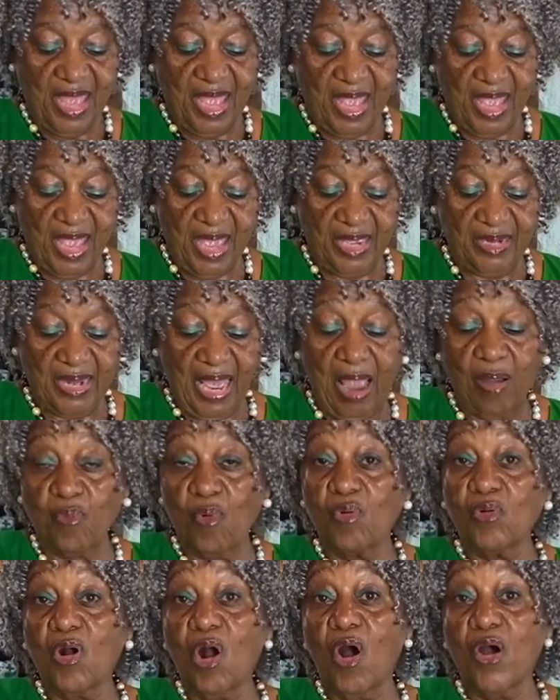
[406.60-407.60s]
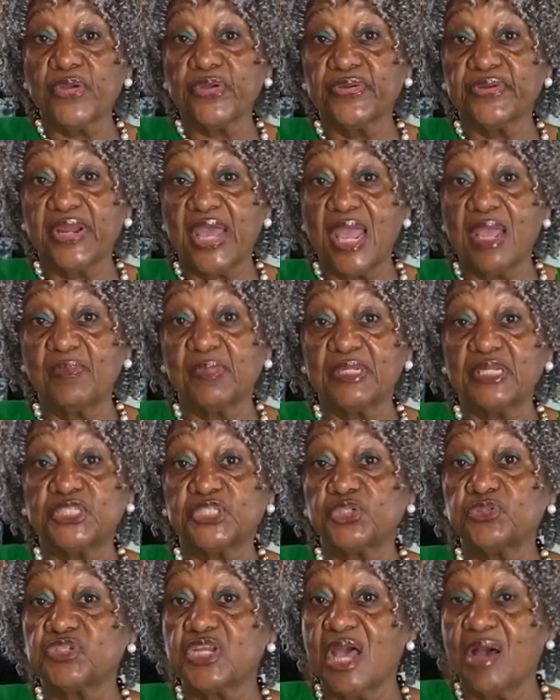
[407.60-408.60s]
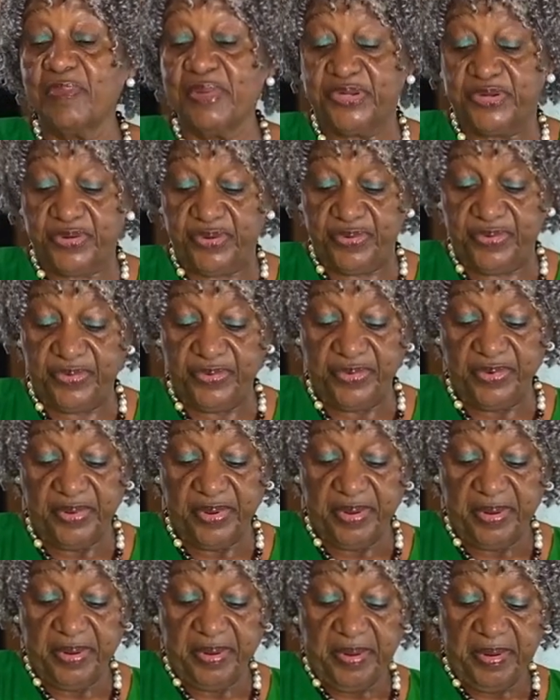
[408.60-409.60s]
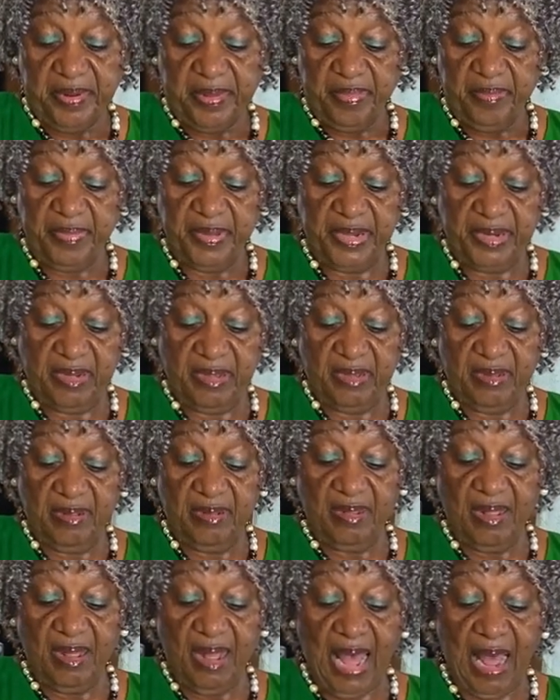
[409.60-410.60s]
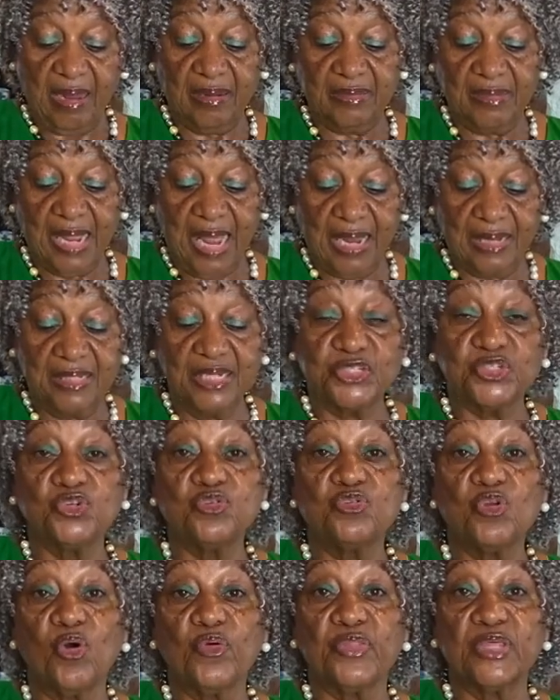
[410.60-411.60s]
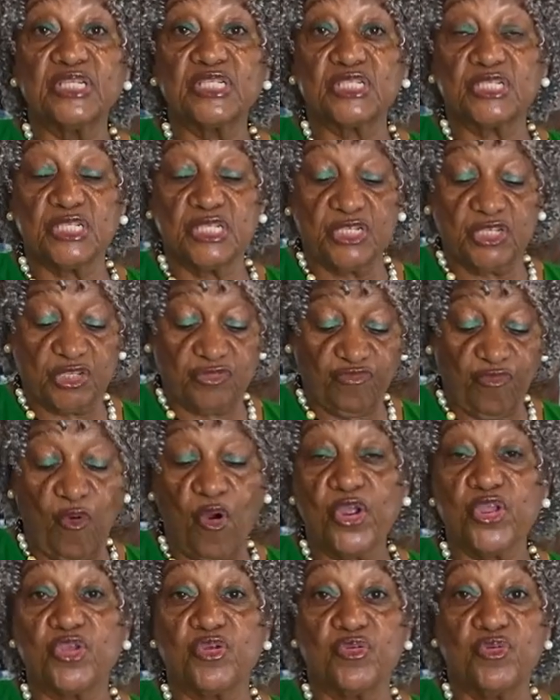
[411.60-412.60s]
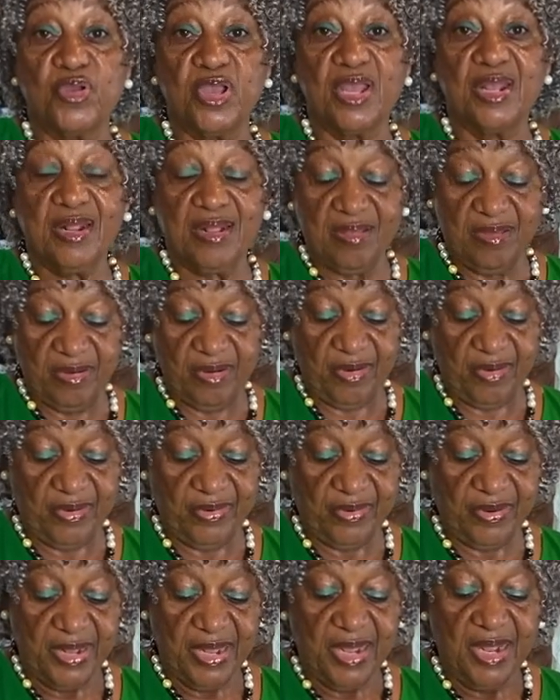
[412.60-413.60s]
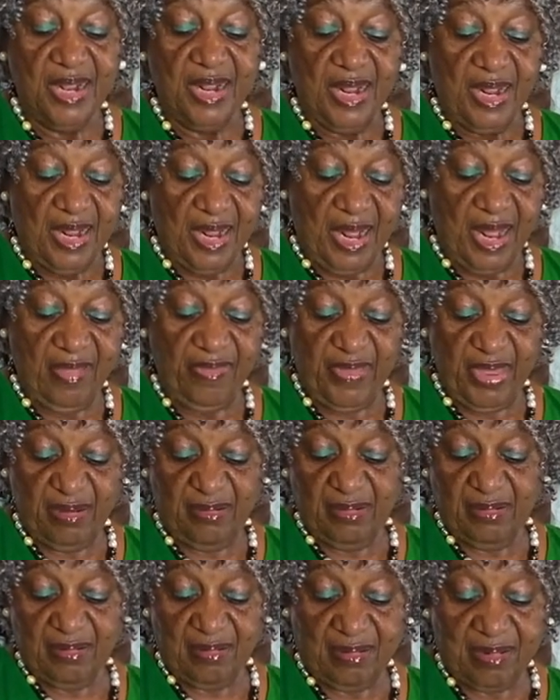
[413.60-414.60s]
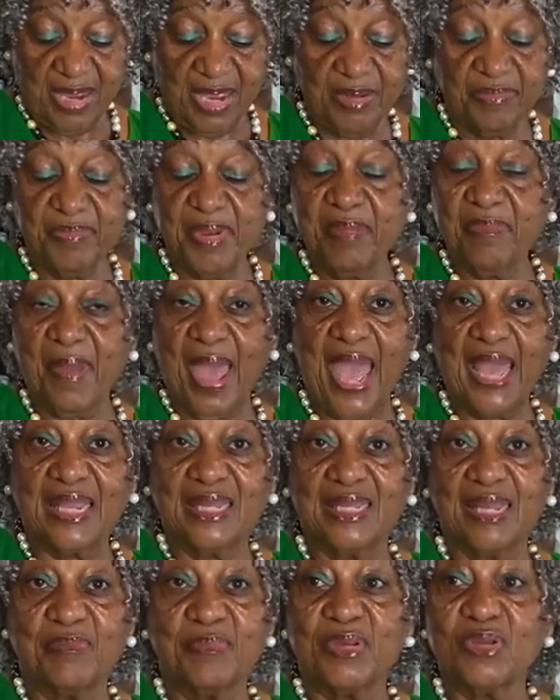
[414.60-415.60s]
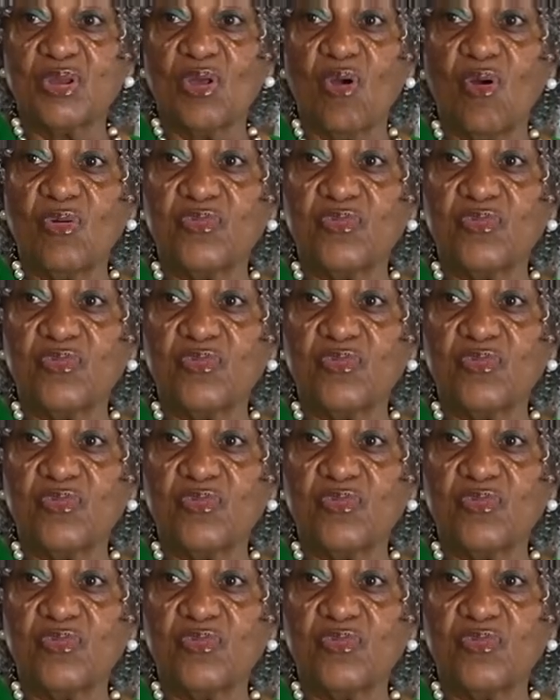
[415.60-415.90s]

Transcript: And I won't call your name unless you tell me to. But uh, I'll I'll let you know this it's for you, you know. And then hit me back and let me know